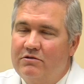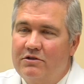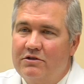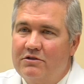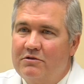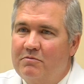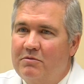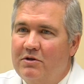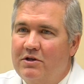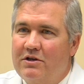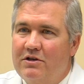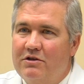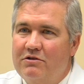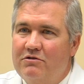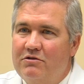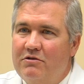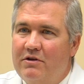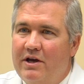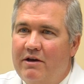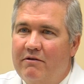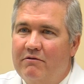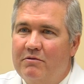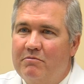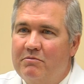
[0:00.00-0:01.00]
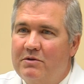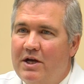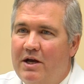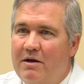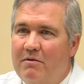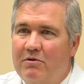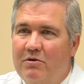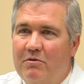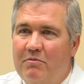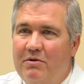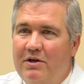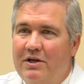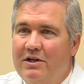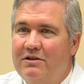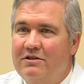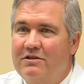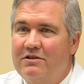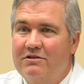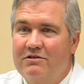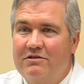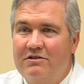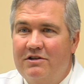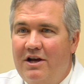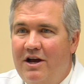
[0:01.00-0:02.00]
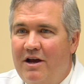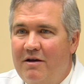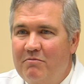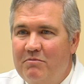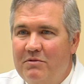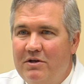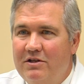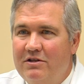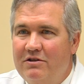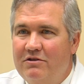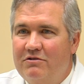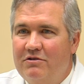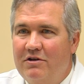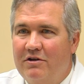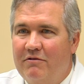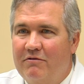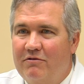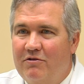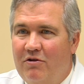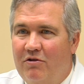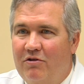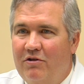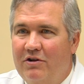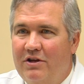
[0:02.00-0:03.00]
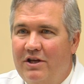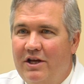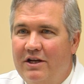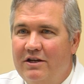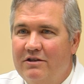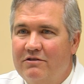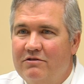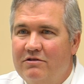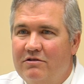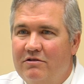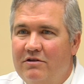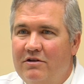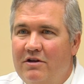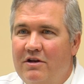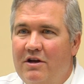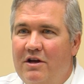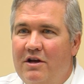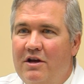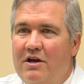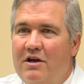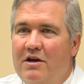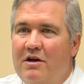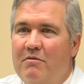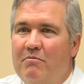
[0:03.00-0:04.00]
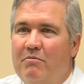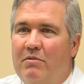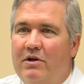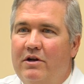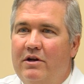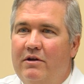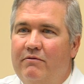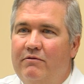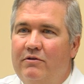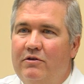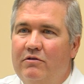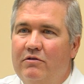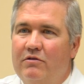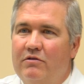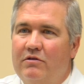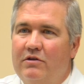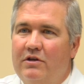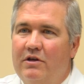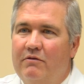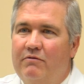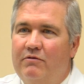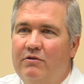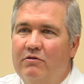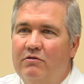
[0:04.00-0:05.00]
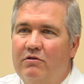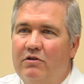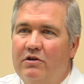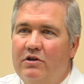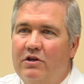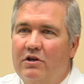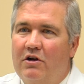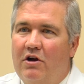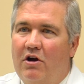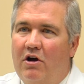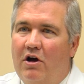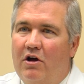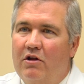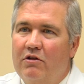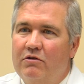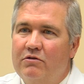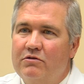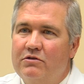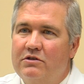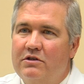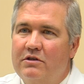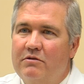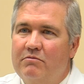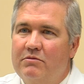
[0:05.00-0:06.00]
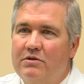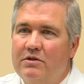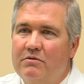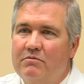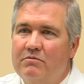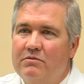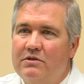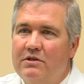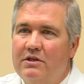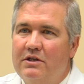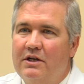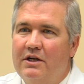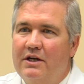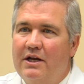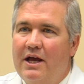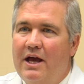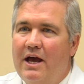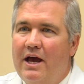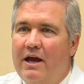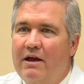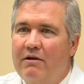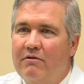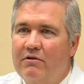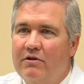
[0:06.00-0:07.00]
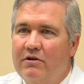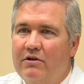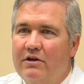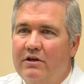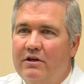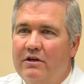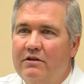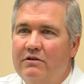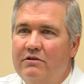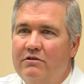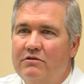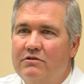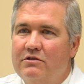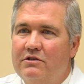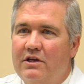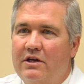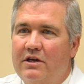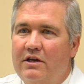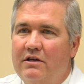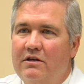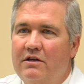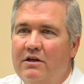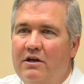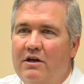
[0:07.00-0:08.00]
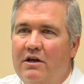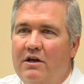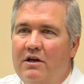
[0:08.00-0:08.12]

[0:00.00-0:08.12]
Just because you have abdominal pain does not mean that you have colon cancer. But if you, if you look at all those symptoms in an aggregate, you say,